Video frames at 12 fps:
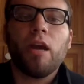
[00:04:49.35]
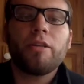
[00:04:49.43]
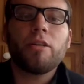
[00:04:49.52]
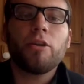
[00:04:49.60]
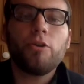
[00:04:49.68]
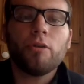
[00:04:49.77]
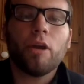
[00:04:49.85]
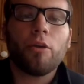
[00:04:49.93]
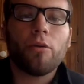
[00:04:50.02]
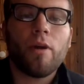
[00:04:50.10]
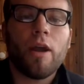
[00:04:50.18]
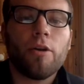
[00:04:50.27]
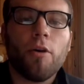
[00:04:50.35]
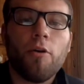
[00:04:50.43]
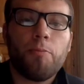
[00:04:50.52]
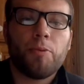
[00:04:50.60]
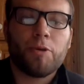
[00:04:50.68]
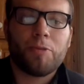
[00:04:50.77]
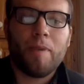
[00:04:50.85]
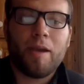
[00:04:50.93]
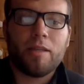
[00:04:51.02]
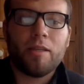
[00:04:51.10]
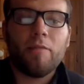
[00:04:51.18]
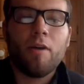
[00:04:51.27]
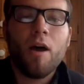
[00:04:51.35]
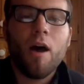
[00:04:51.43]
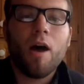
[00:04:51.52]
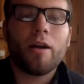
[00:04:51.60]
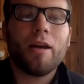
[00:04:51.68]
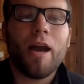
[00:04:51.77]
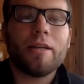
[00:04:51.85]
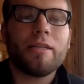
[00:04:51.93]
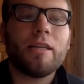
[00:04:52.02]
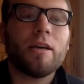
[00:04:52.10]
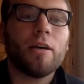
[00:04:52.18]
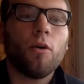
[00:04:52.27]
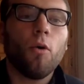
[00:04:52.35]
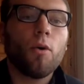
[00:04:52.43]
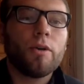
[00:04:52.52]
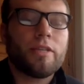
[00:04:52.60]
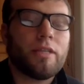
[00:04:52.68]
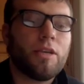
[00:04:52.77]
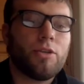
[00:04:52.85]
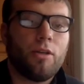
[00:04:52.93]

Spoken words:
until you can create your own perspective on an idea or decision.